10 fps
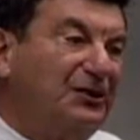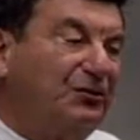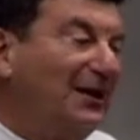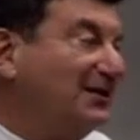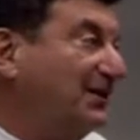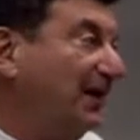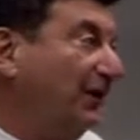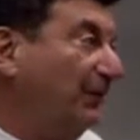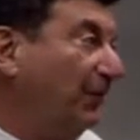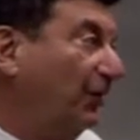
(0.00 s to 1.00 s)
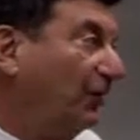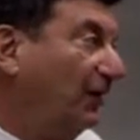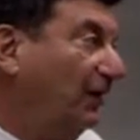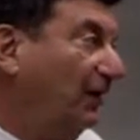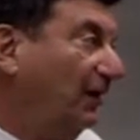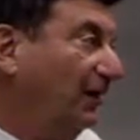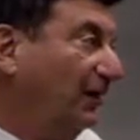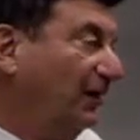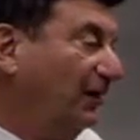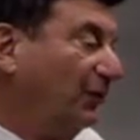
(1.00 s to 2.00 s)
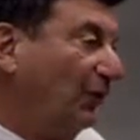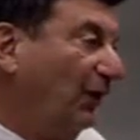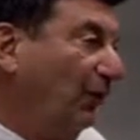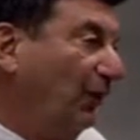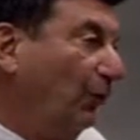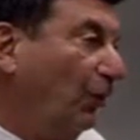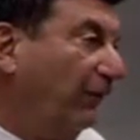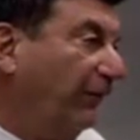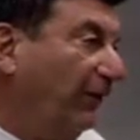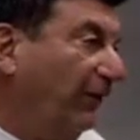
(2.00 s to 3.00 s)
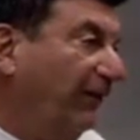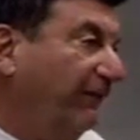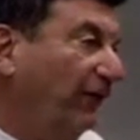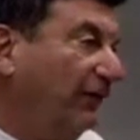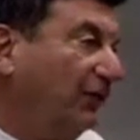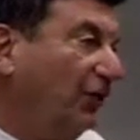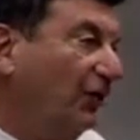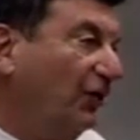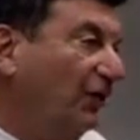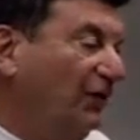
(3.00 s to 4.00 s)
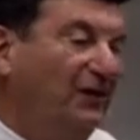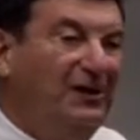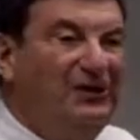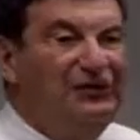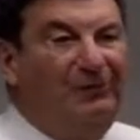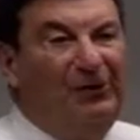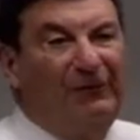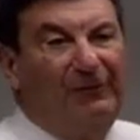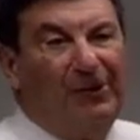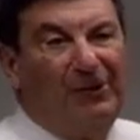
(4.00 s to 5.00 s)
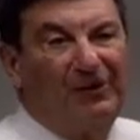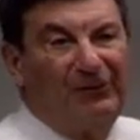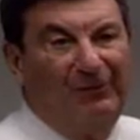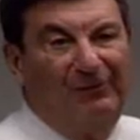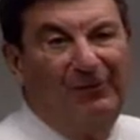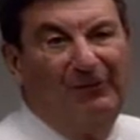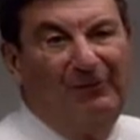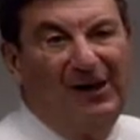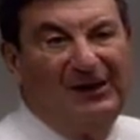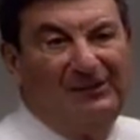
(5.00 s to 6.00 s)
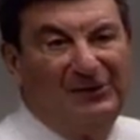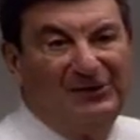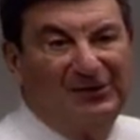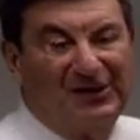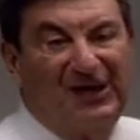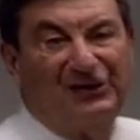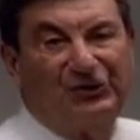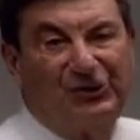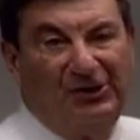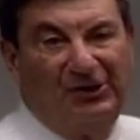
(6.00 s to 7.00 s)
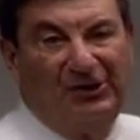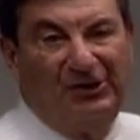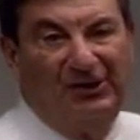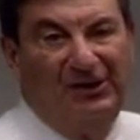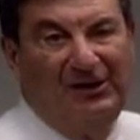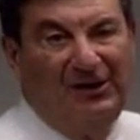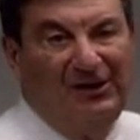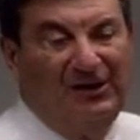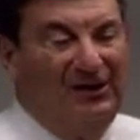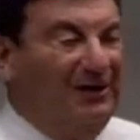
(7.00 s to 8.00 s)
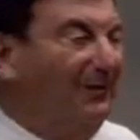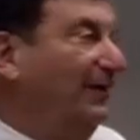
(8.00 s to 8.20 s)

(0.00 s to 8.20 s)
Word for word: Tricentennial Park. It's right on their waterfront, lakefront of Chicago. It's a beautiful park with the beautiful monuments, a concert hall, and uh,